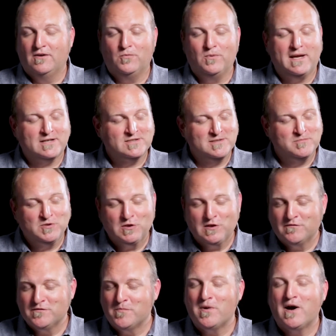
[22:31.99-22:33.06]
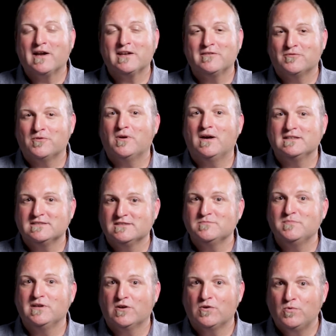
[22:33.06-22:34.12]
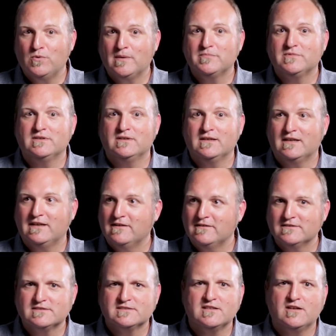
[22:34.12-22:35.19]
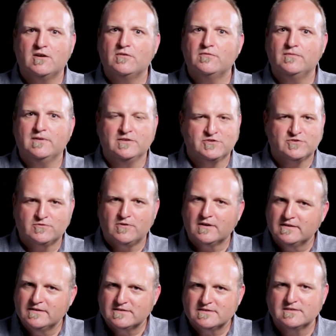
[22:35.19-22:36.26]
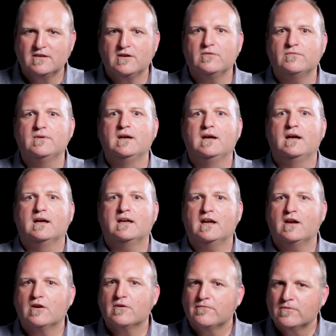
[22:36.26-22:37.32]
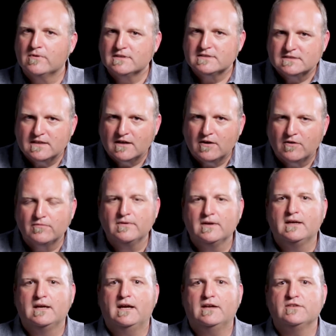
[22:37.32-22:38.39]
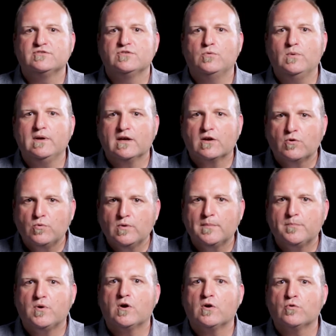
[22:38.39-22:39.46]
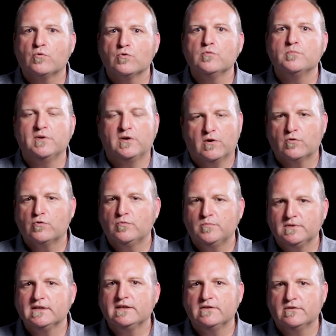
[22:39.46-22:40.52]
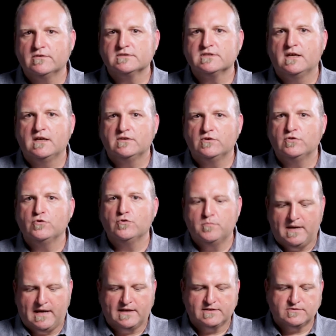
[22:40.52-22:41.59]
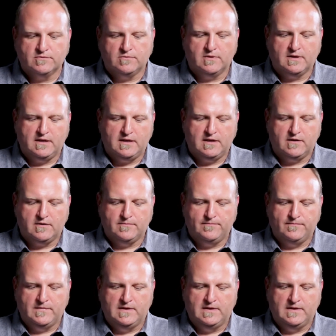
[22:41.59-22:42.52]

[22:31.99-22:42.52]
We actually believe the body of Christ has been equipped to heal itself, instruct itself, care for itself, and so we equip our group and our group leaders to do pastoral care.